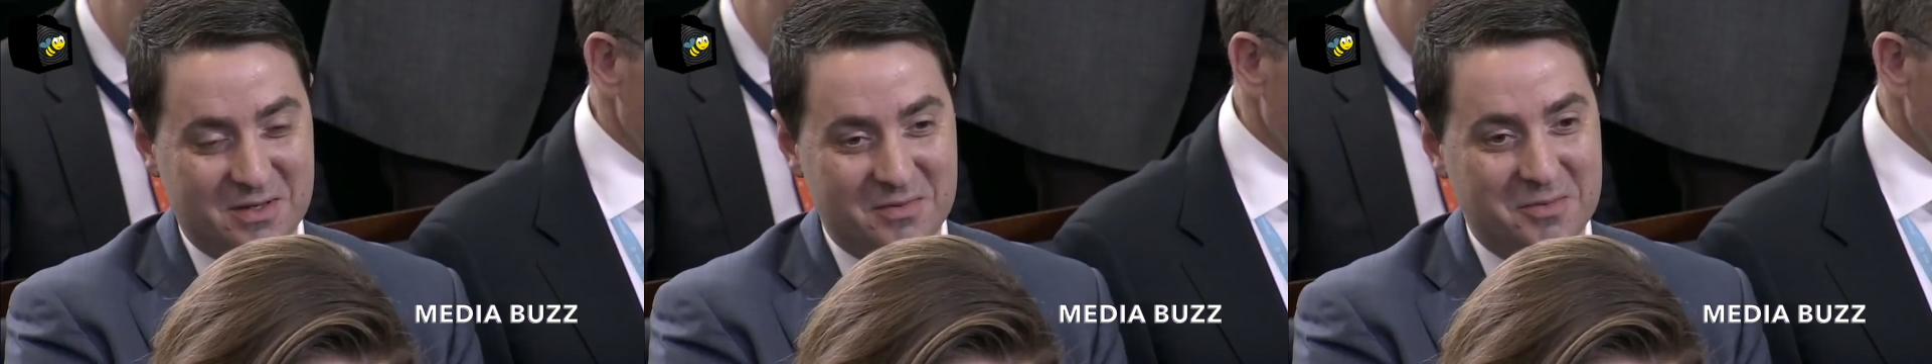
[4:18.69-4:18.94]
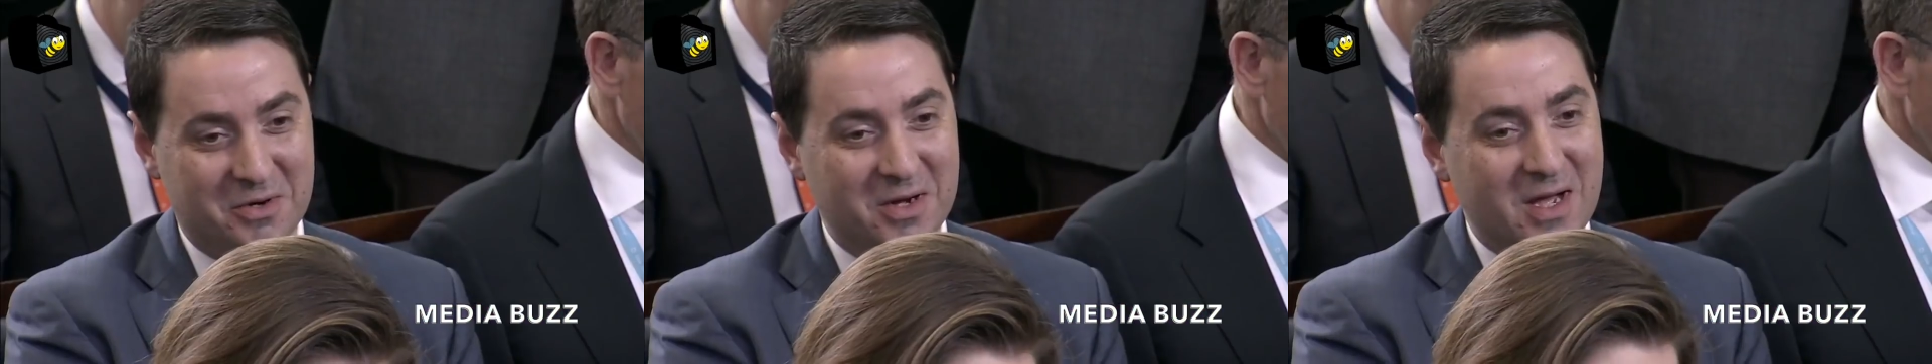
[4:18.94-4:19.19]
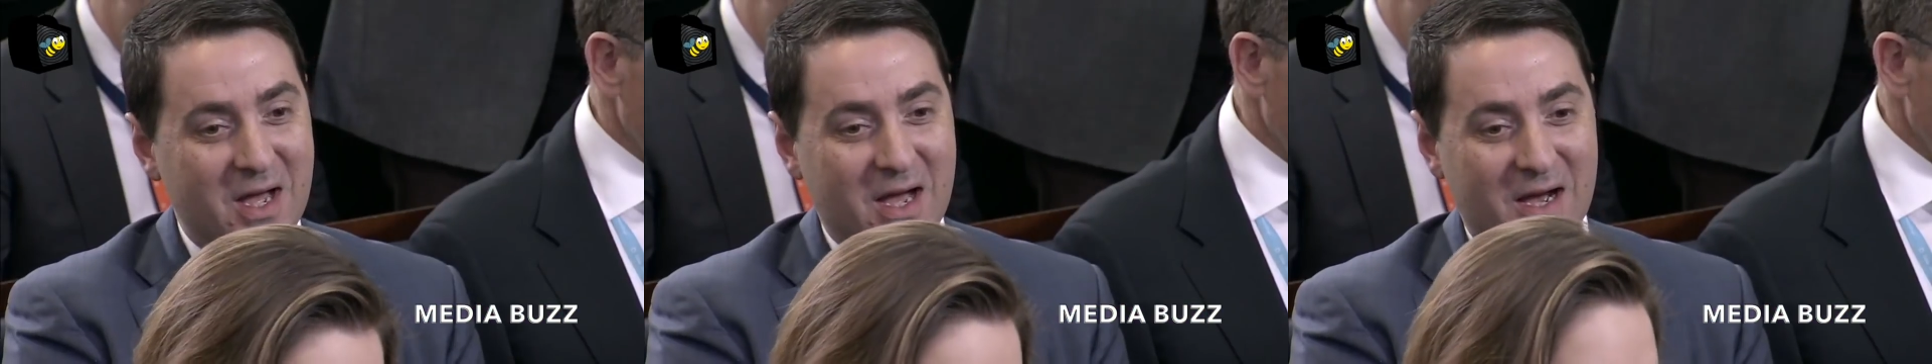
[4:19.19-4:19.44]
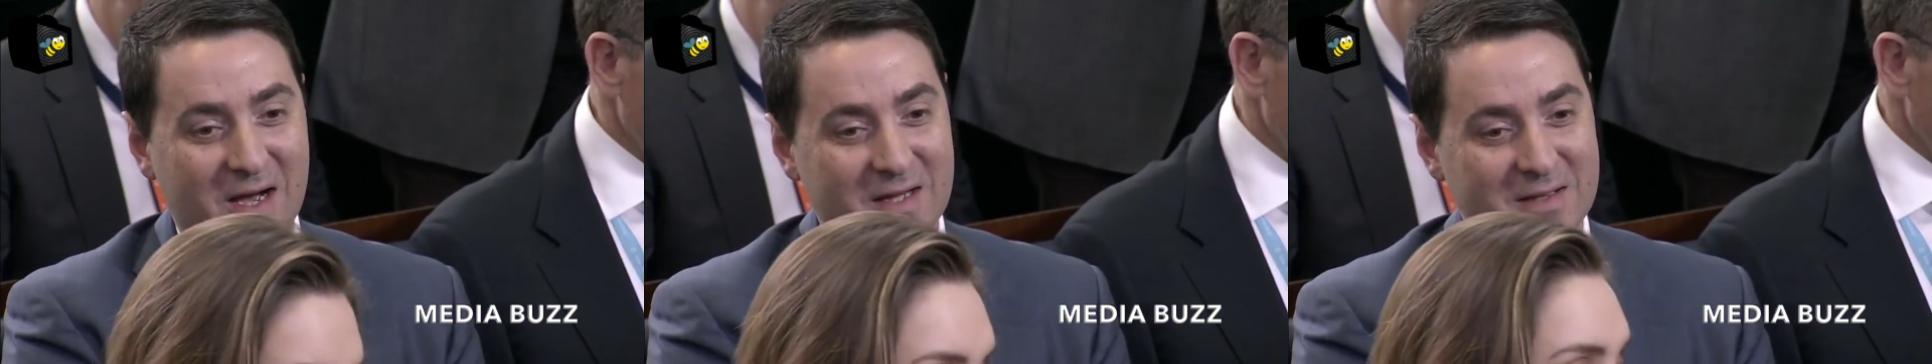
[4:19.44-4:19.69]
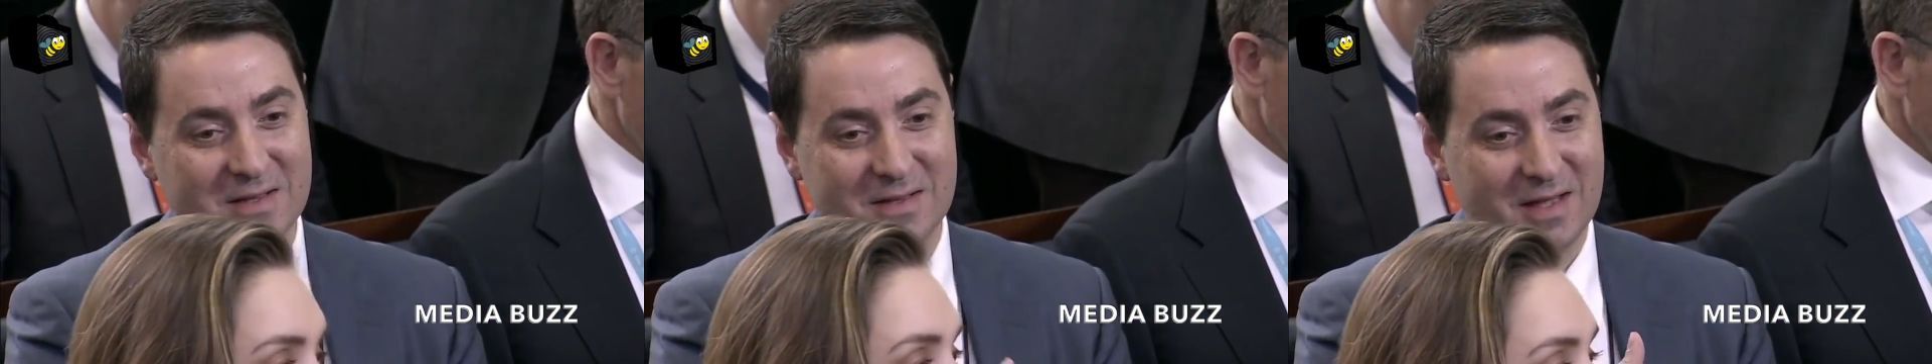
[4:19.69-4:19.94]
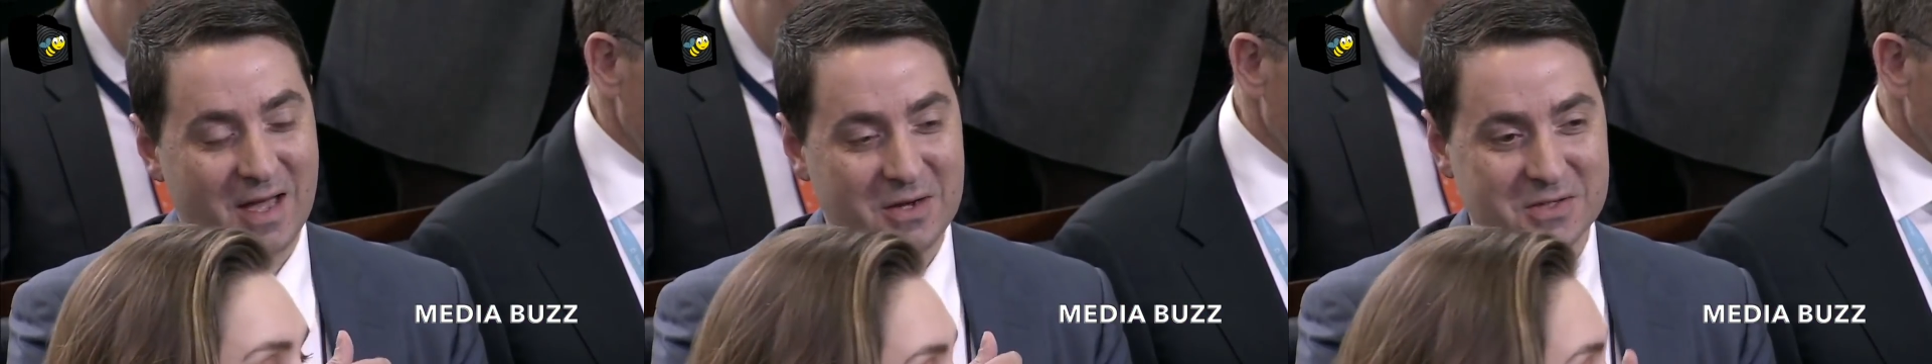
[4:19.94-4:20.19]
about the memo.
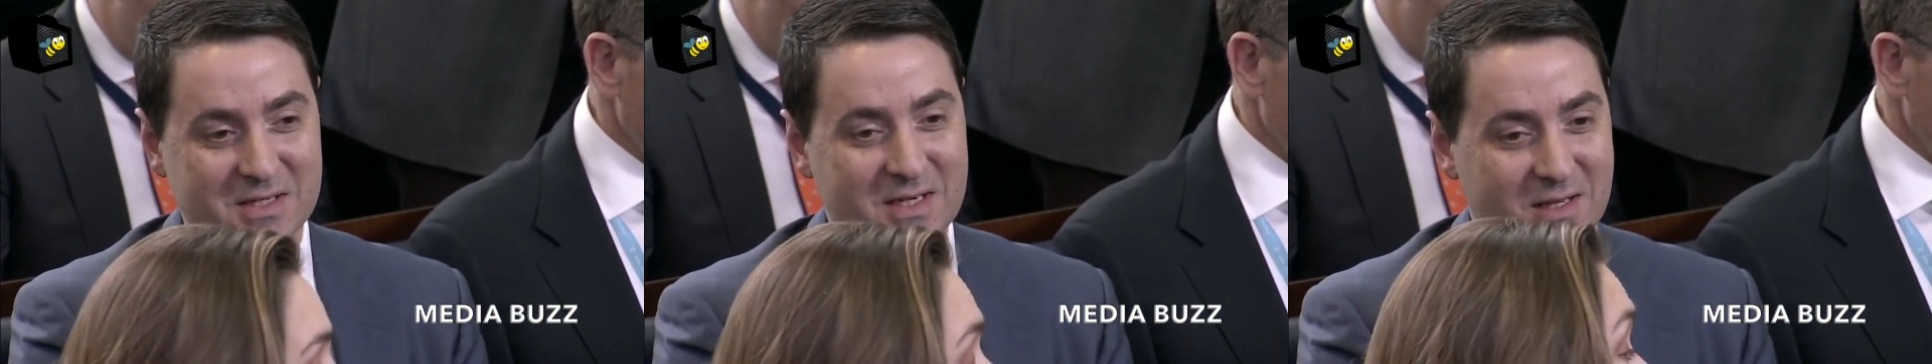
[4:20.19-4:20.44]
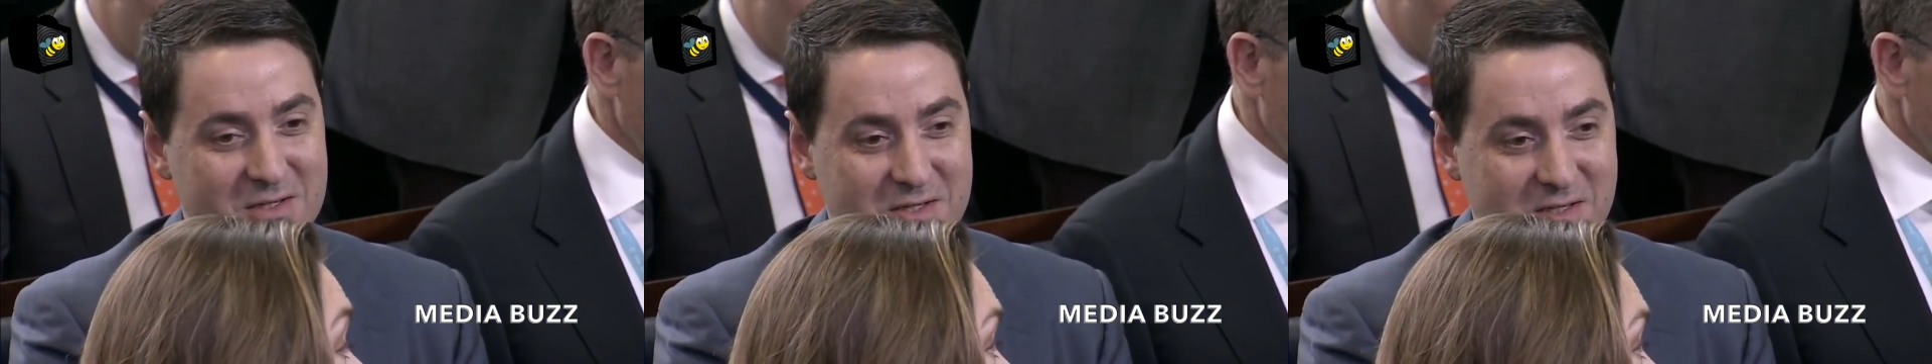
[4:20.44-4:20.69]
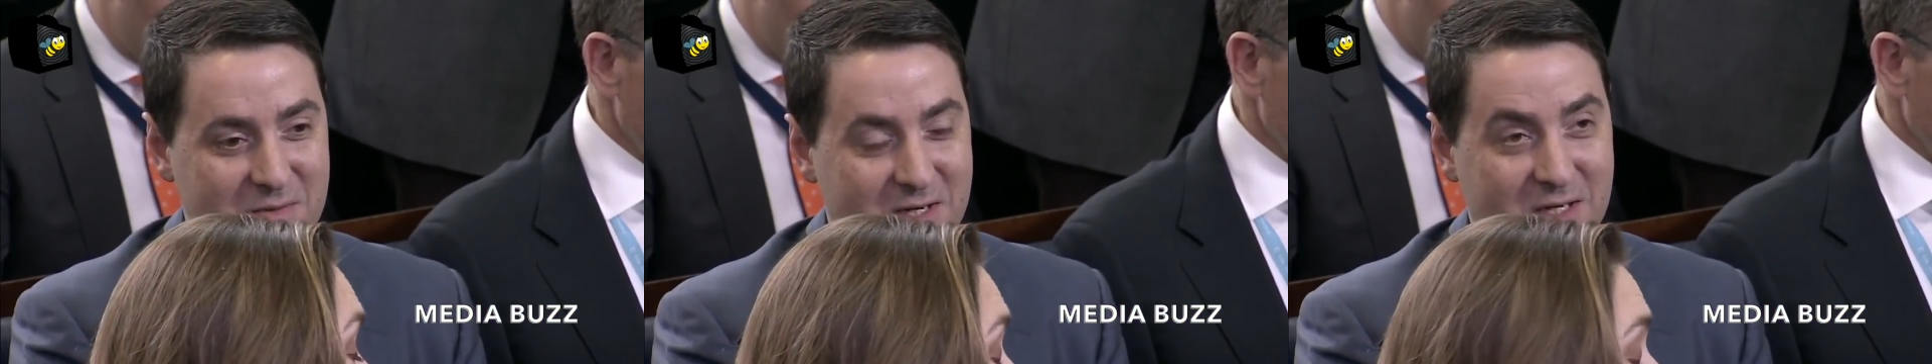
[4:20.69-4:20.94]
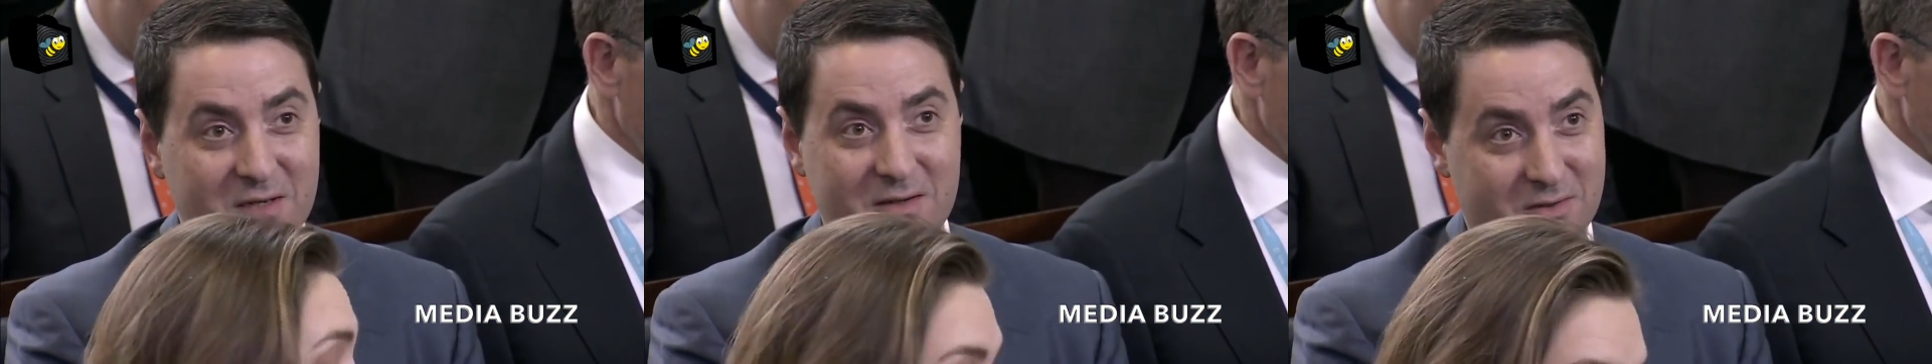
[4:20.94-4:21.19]
The House Intelligence Committee